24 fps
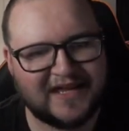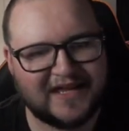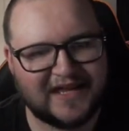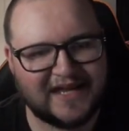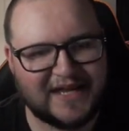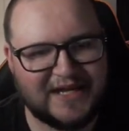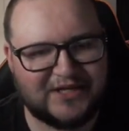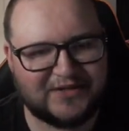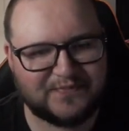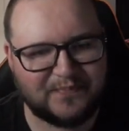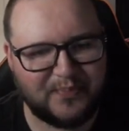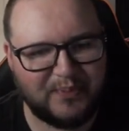
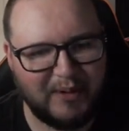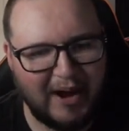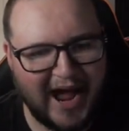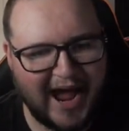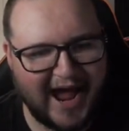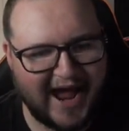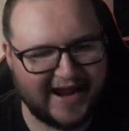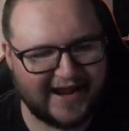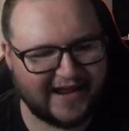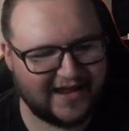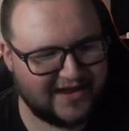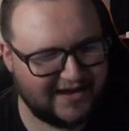He's
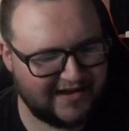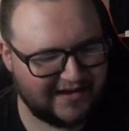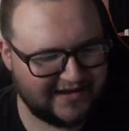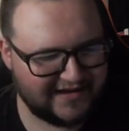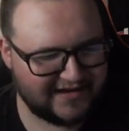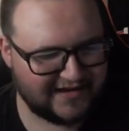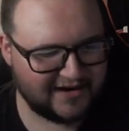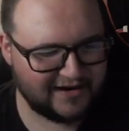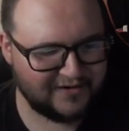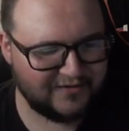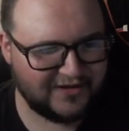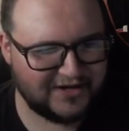back,
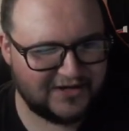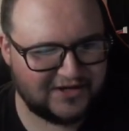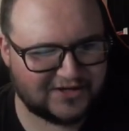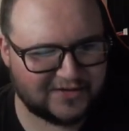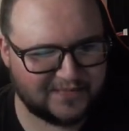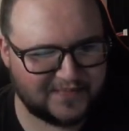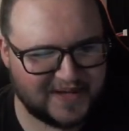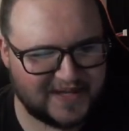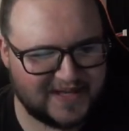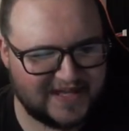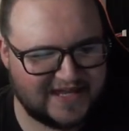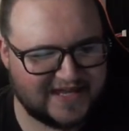only to
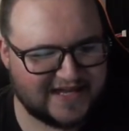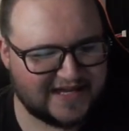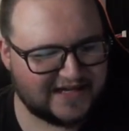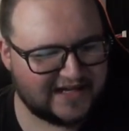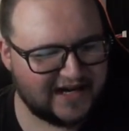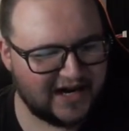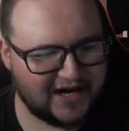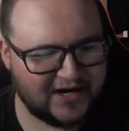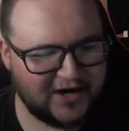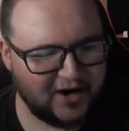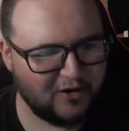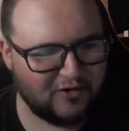be
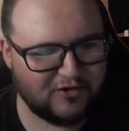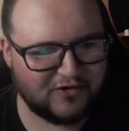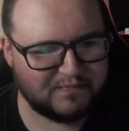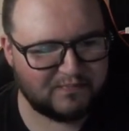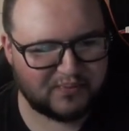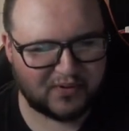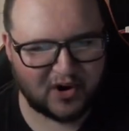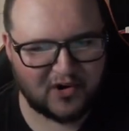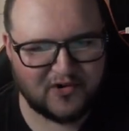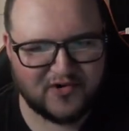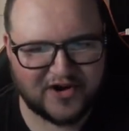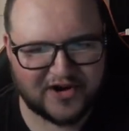an old
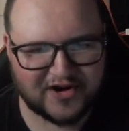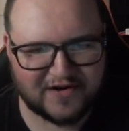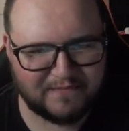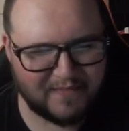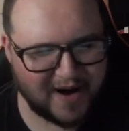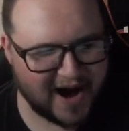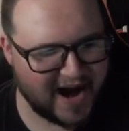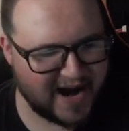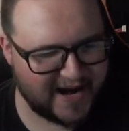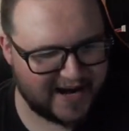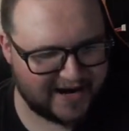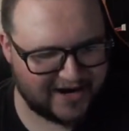broken
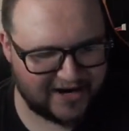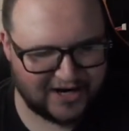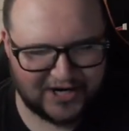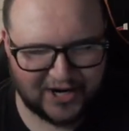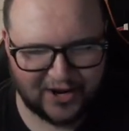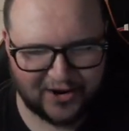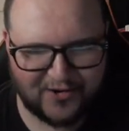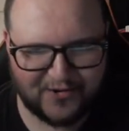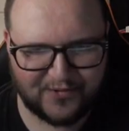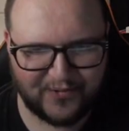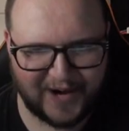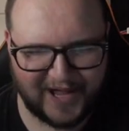man out of
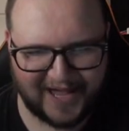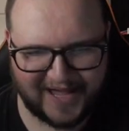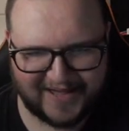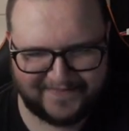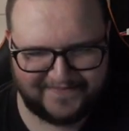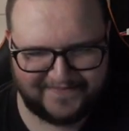nowhere.